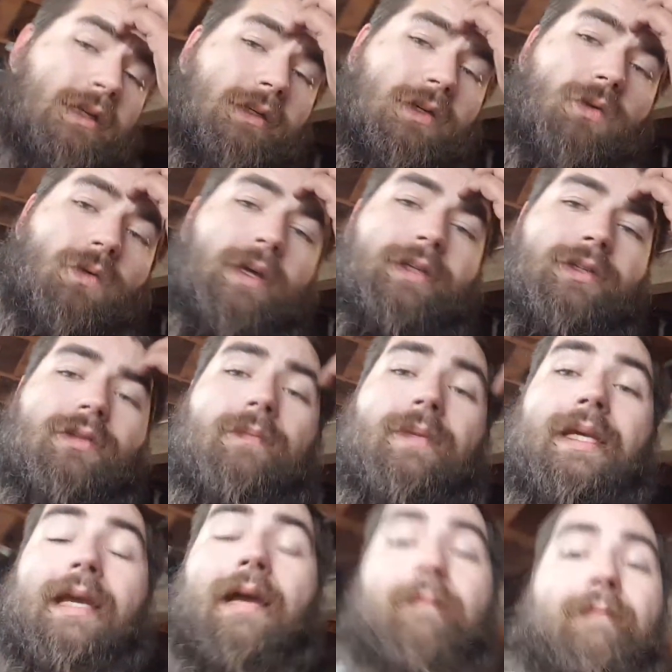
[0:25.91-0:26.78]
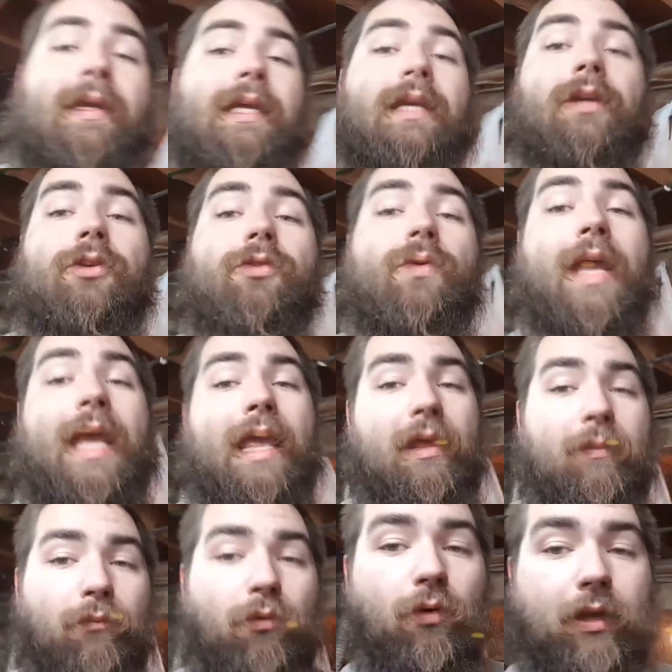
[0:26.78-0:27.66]
going to be, I'm making a new
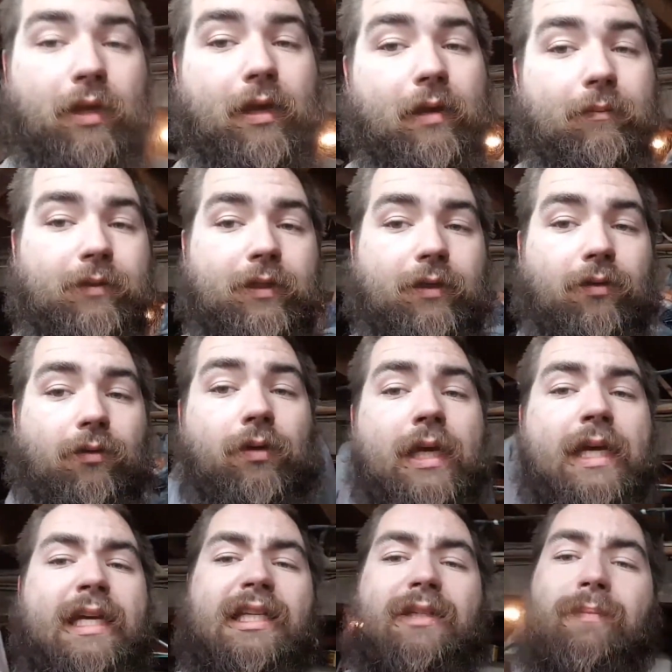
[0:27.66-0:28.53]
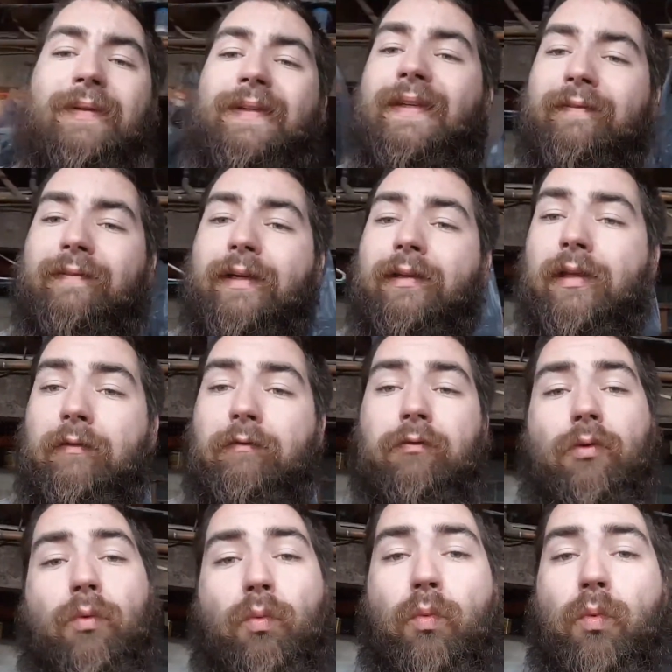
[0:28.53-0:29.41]
handboarding obstacle specifically
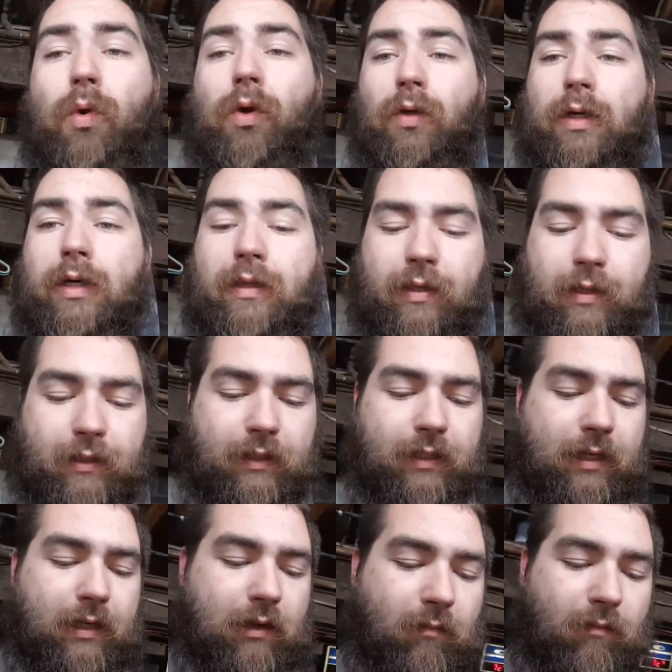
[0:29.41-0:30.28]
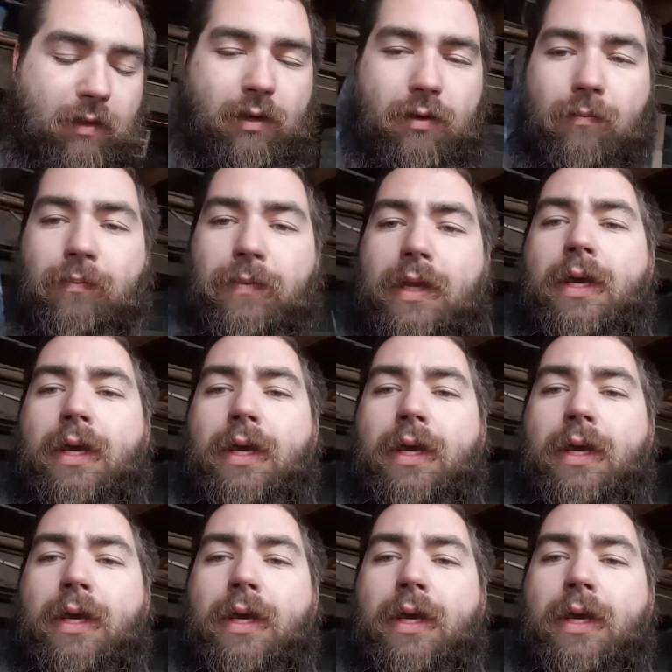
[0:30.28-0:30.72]
for work this time though.